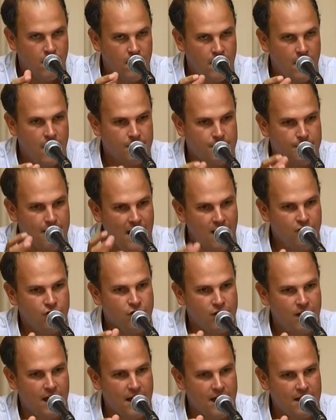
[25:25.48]
And
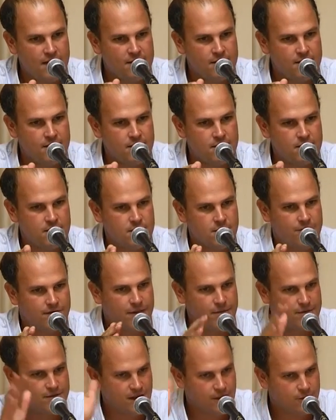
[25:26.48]
magic, as the
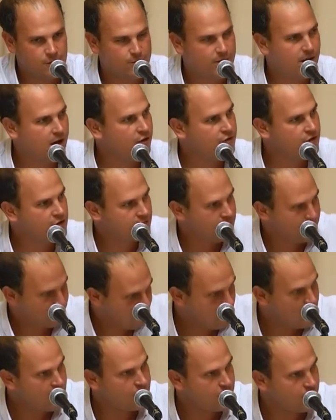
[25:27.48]
famous anthropologist
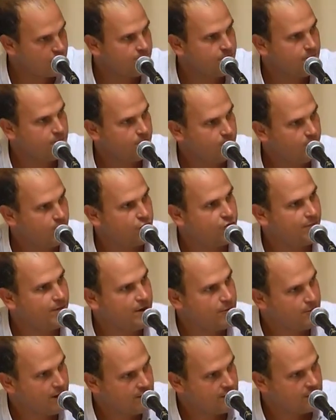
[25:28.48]
Fraser, which
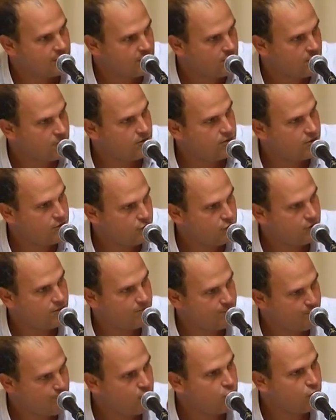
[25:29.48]
by the way, I stole your
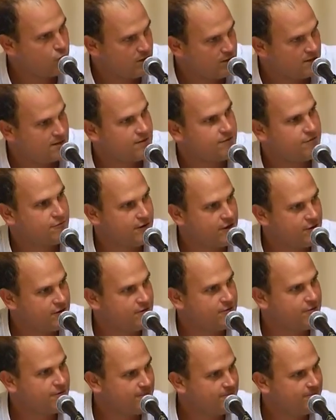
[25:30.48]
book once of
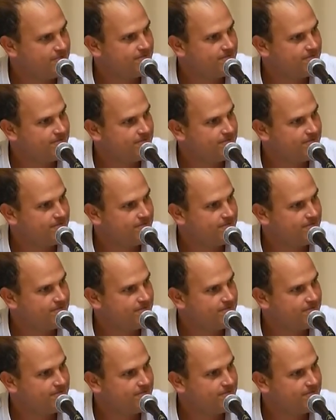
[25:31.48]
Fraser.